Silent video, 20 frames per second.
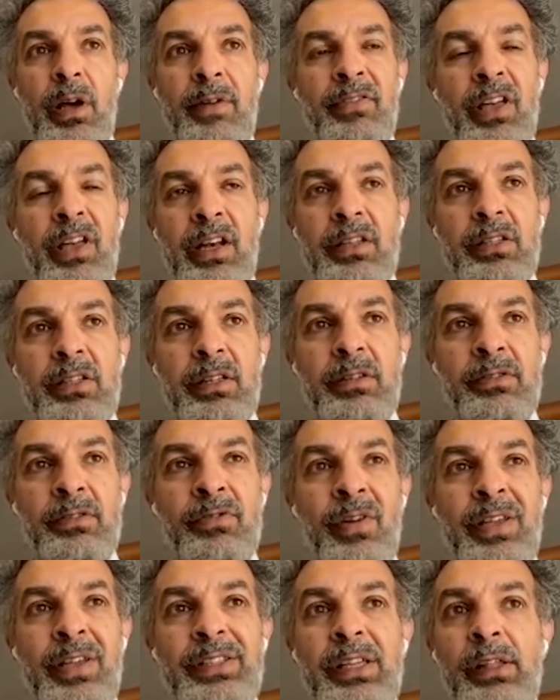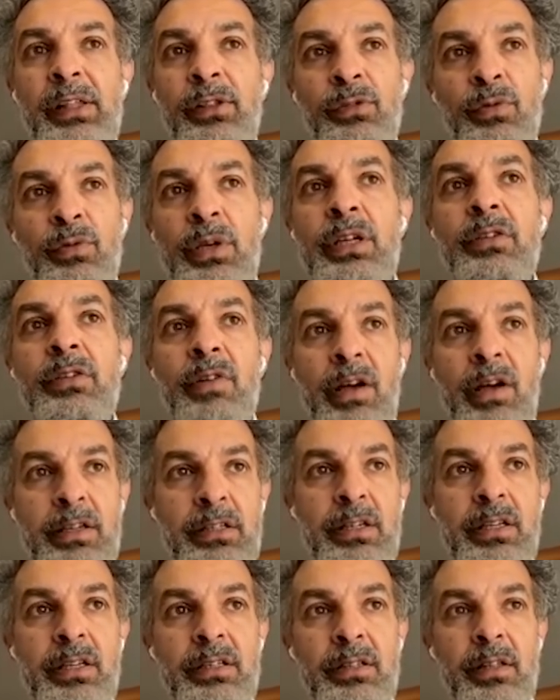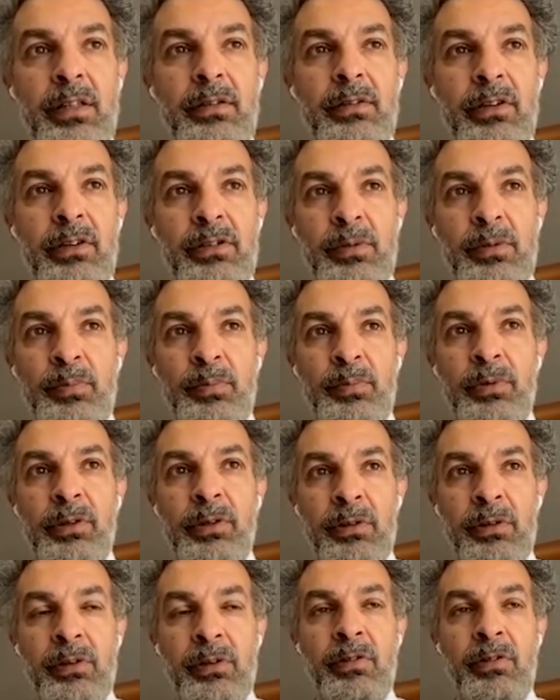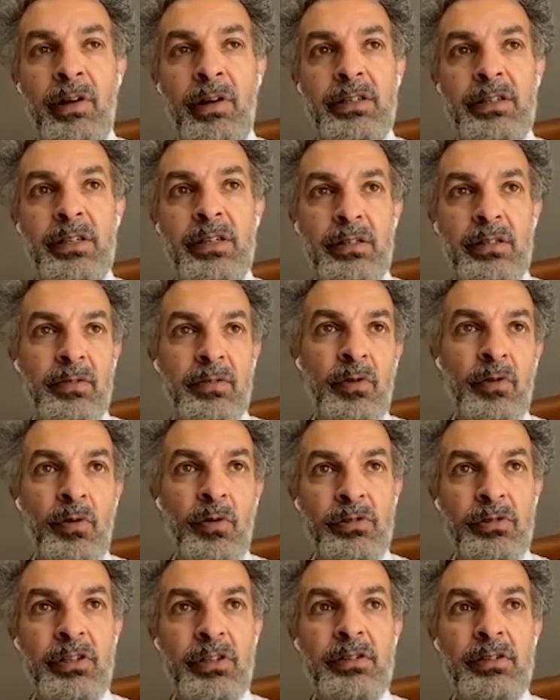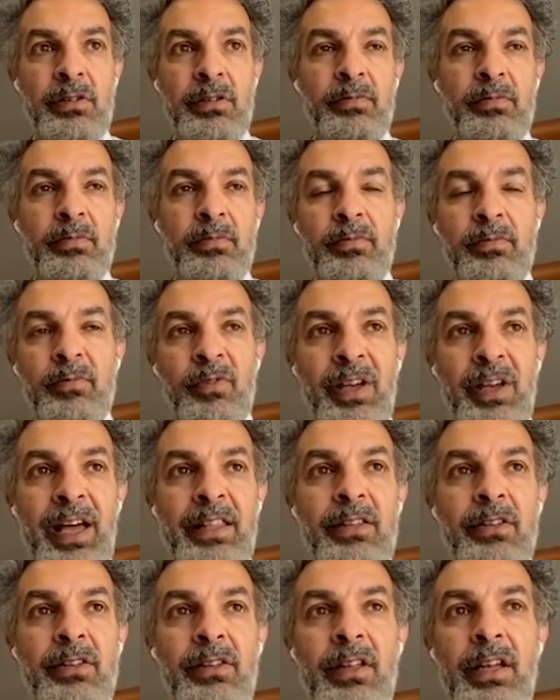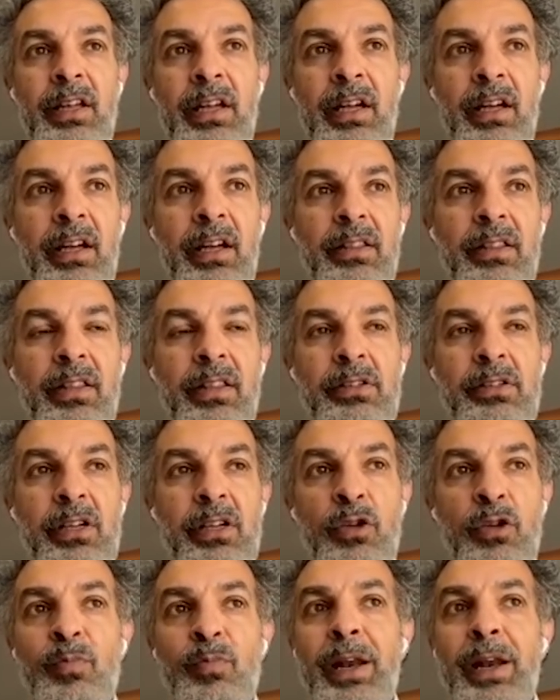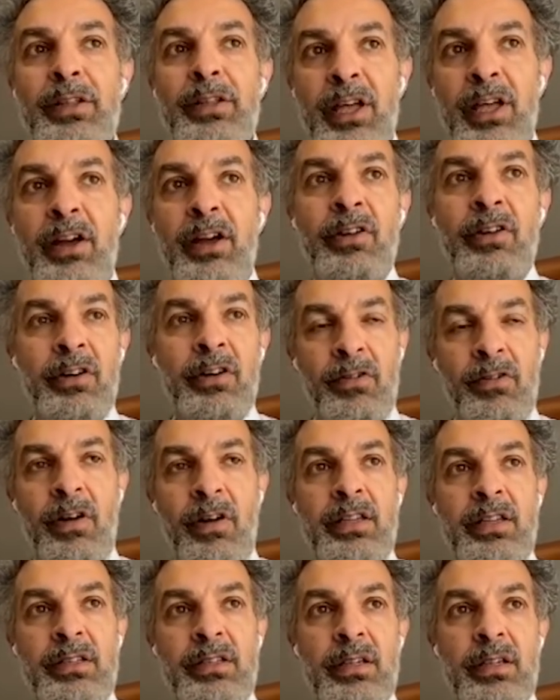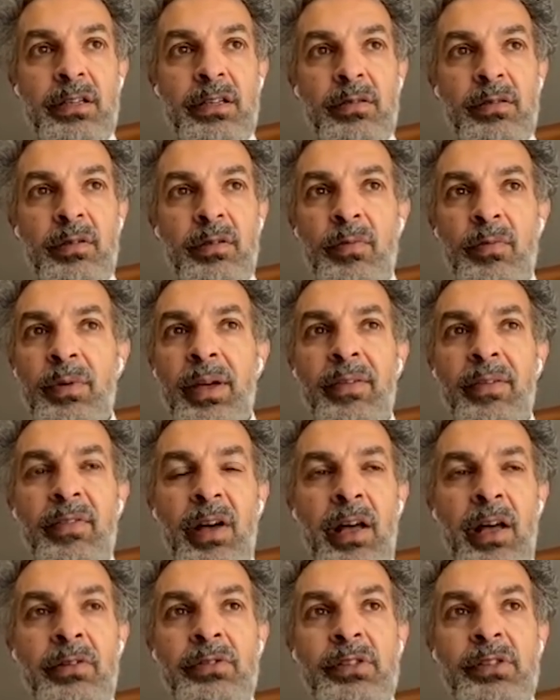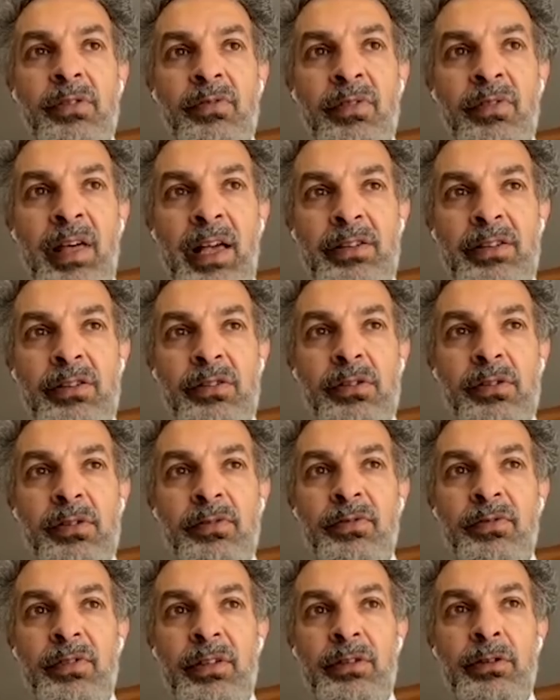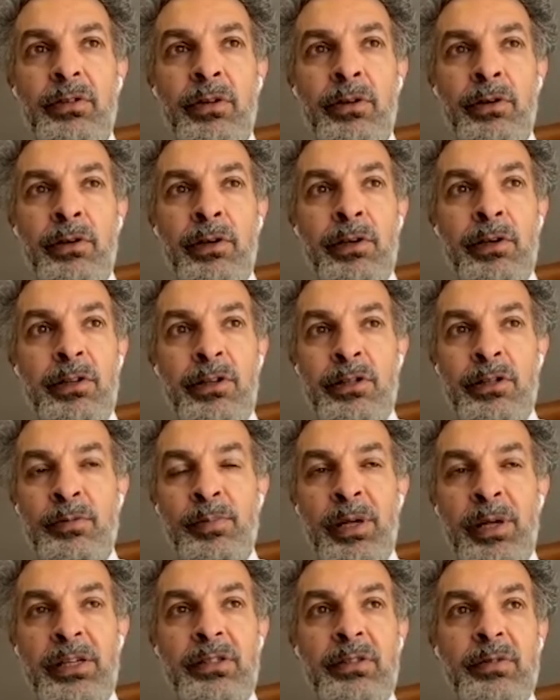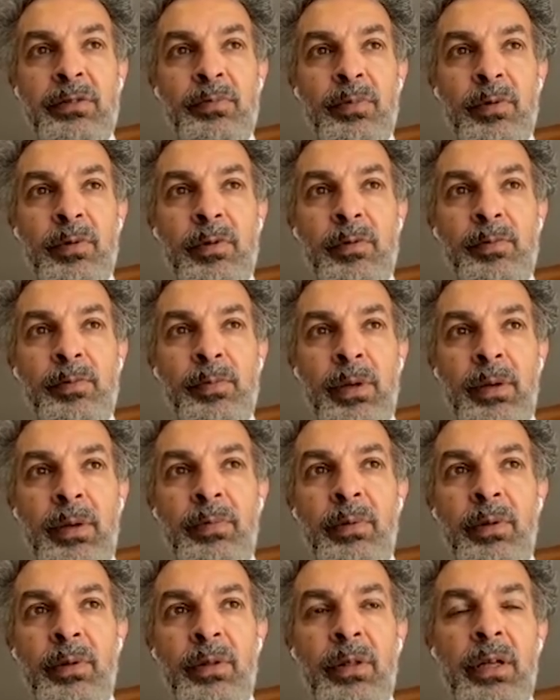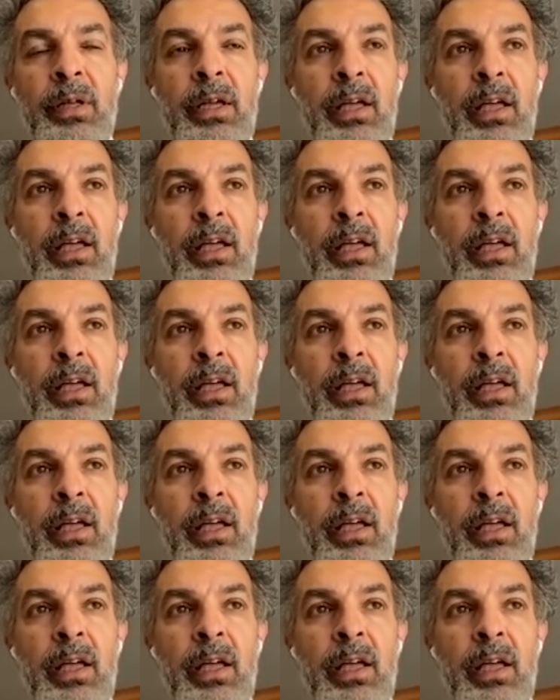Afghanistan is facing three crises. There's a political crisis, of course, as you gathered. There's a humanitarian crisis. We have hundreds of thousands of internally displaced people,